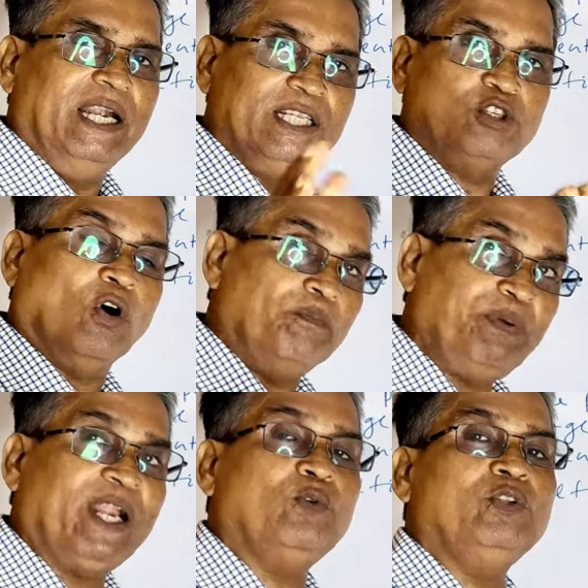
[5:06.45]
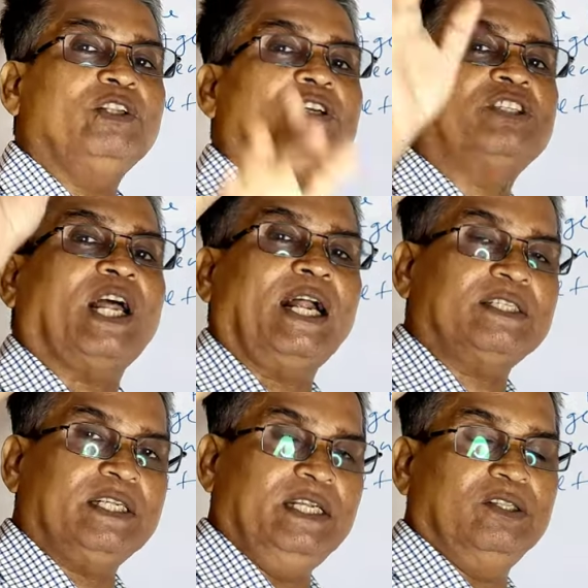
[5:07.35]
It is compared with the
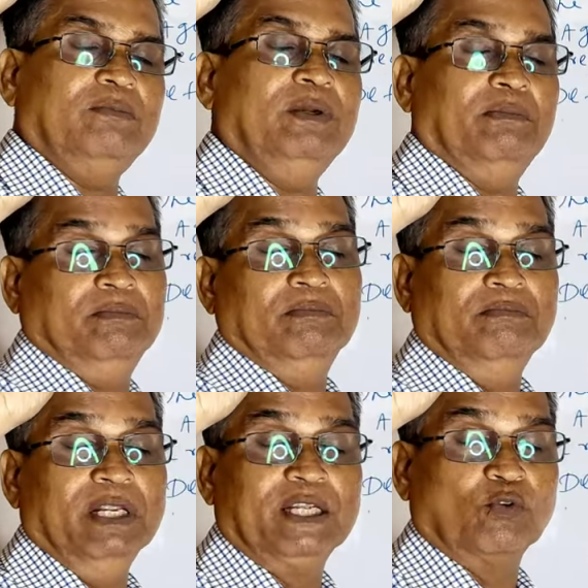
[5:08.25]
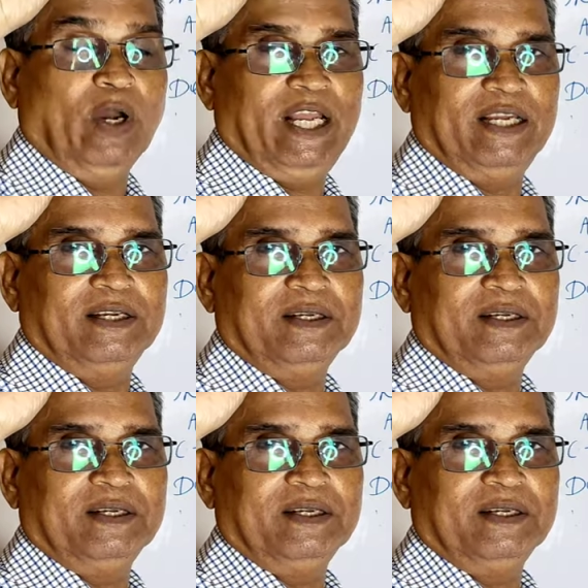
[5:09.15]
stars in the Milky Way.